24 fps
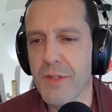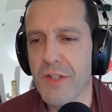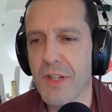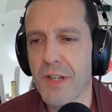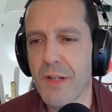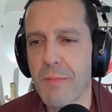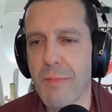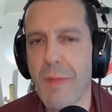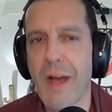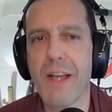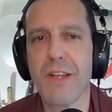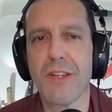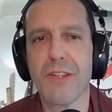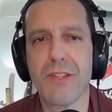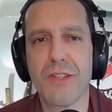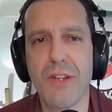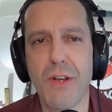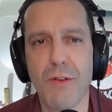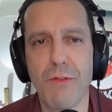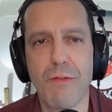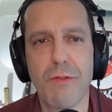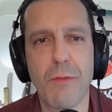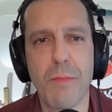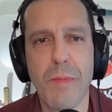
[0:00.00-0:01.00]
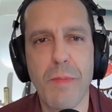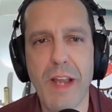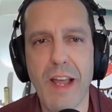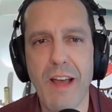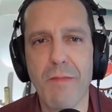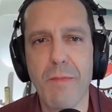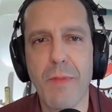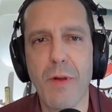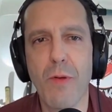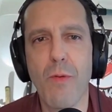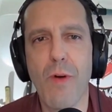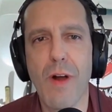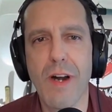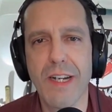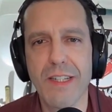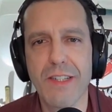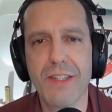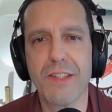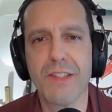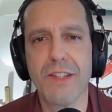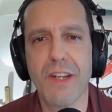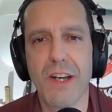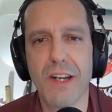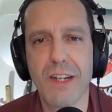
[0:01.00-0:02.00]
milestone for me. I've been wanting
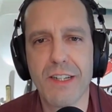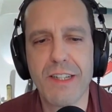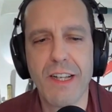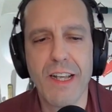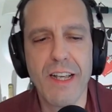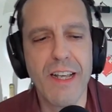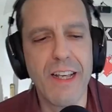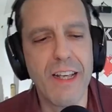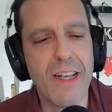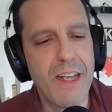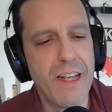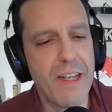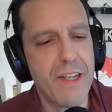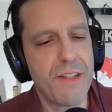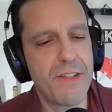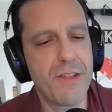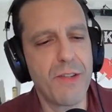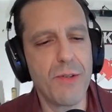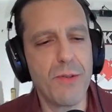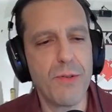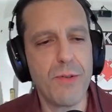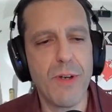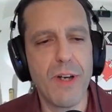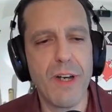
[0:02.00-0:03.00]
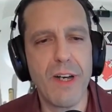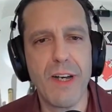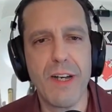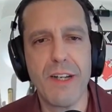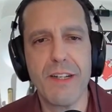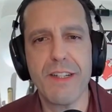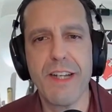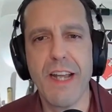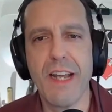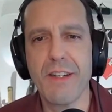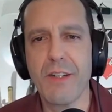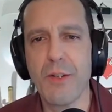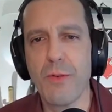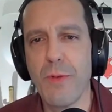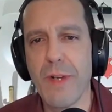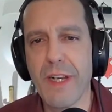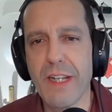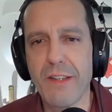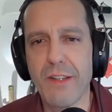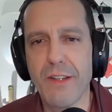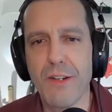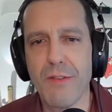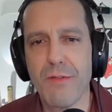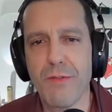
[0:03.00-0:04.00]
to talk to Daniel
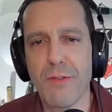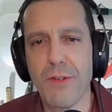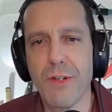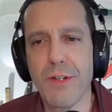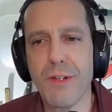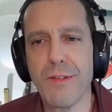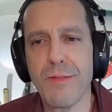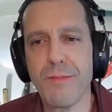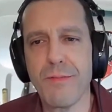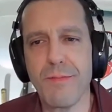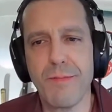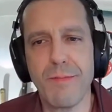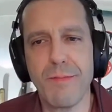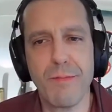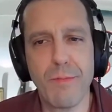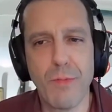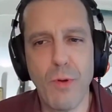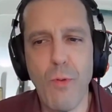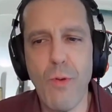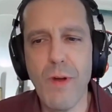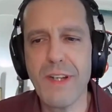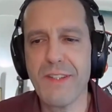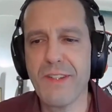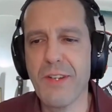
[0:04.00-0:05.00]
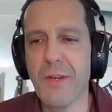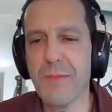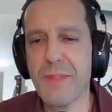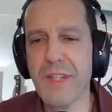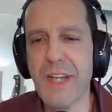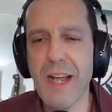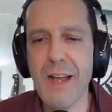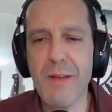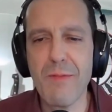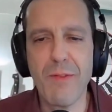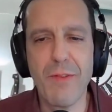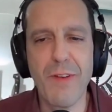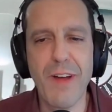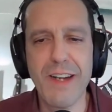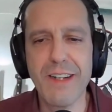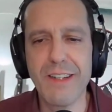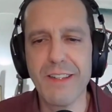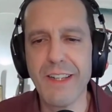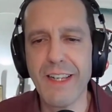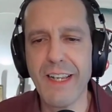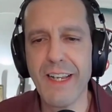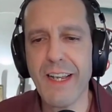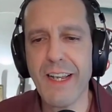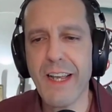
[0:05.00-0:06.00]
Winkler for quite some time.
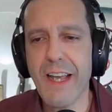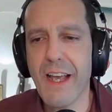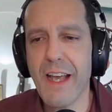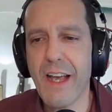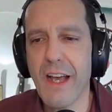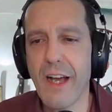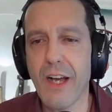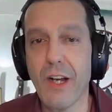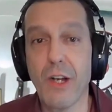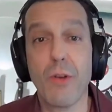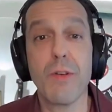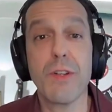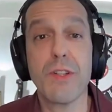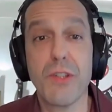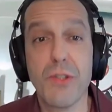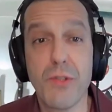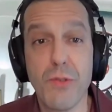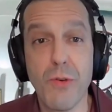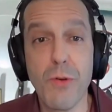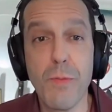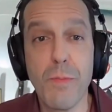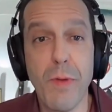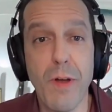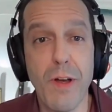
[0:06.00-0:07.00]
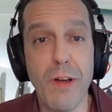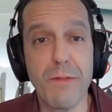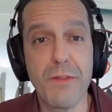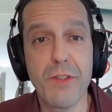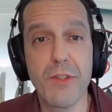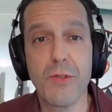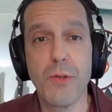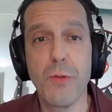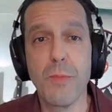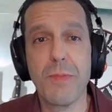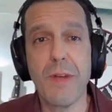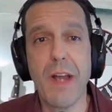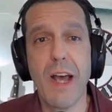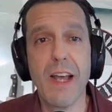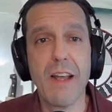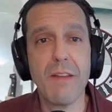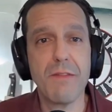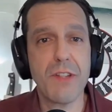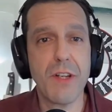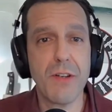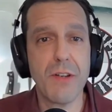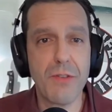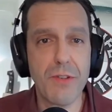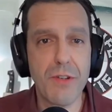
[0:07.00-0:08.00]
Finally, Chris Stroop of Stroop
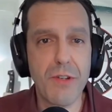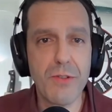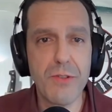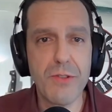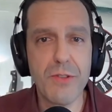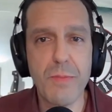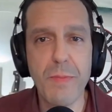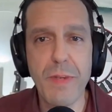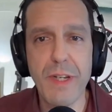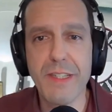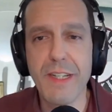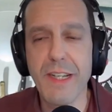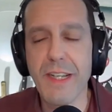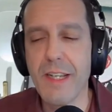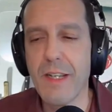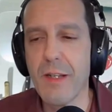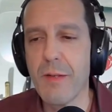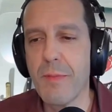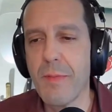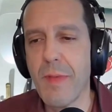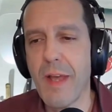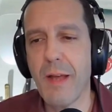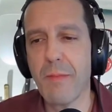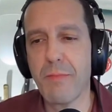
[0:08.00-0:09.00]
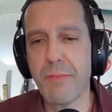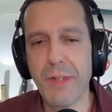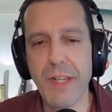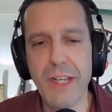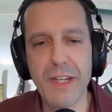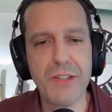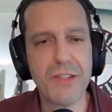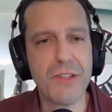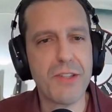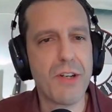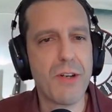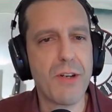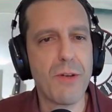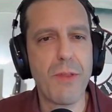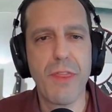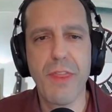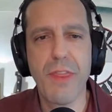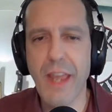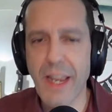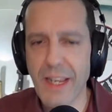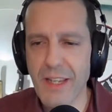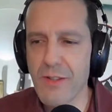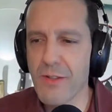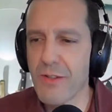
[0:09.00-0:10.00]
Knives introduced me to him at Blade Show.
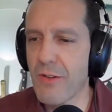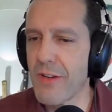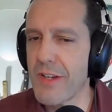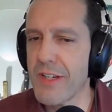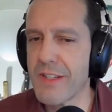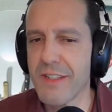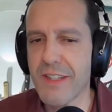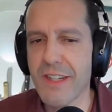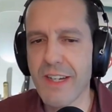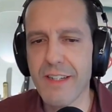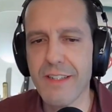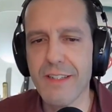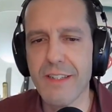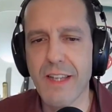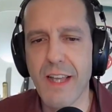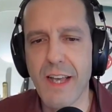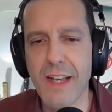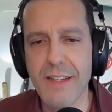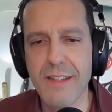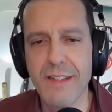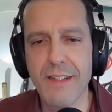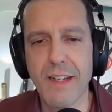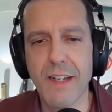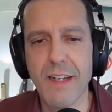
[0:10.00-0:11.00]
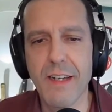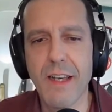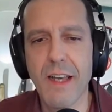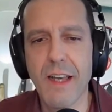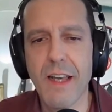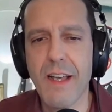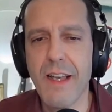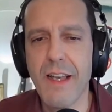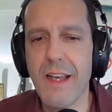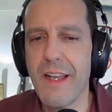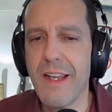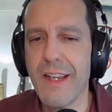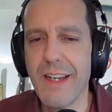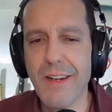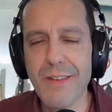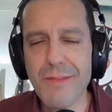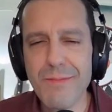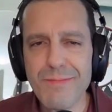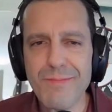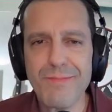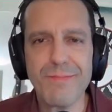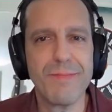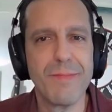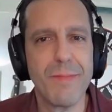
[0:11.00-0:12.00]
Thank you, Chris, because that,
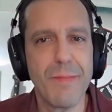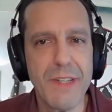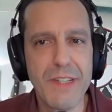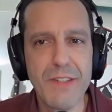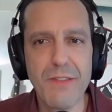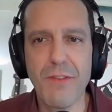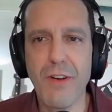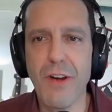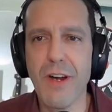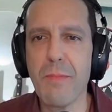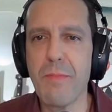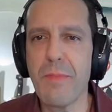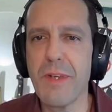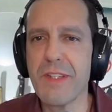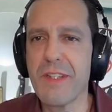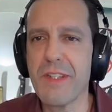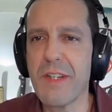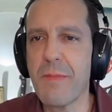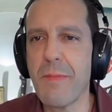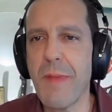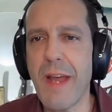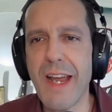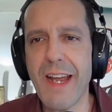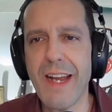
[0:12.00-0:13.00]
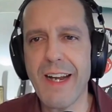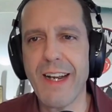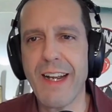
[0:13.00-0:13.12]
he's a very busy man,